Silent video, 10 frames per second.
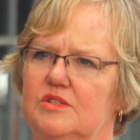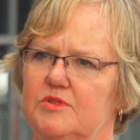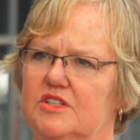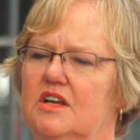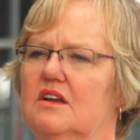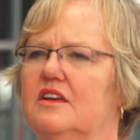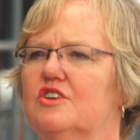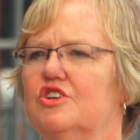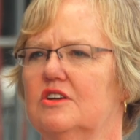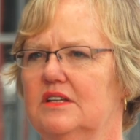particularly
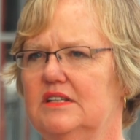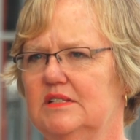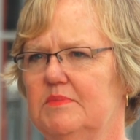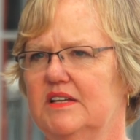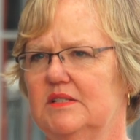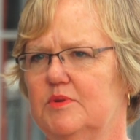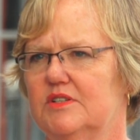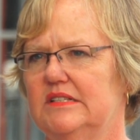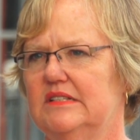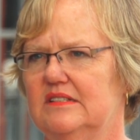internally displaced
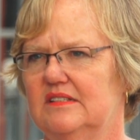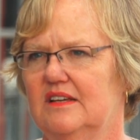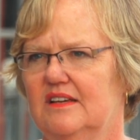persons